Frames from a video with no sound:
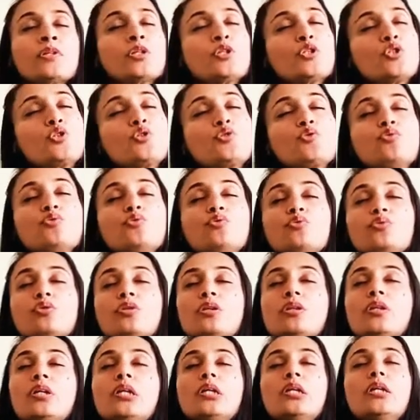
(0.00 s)
2,
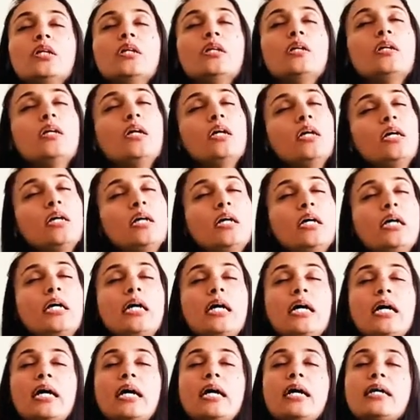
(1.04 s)

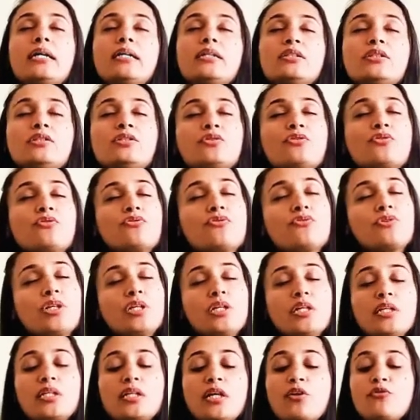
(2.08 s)
and 3.
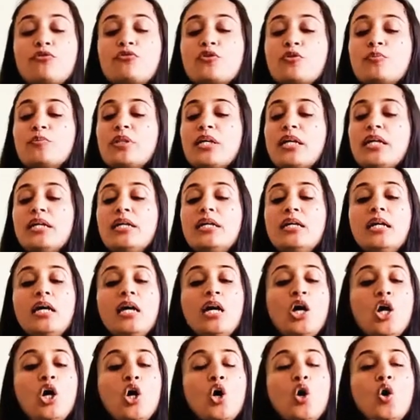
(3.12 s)
Now from there,
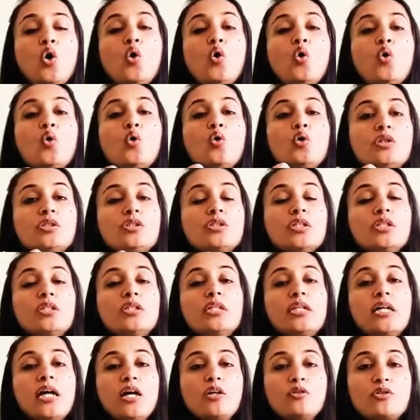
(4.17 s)
hold the
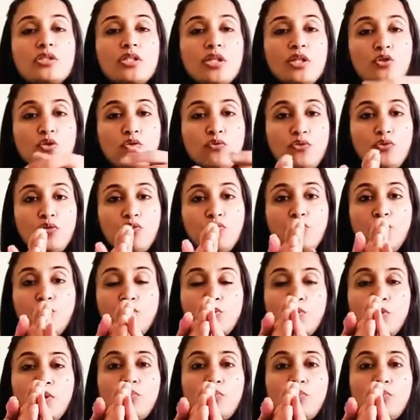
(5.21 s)
outside of the foot with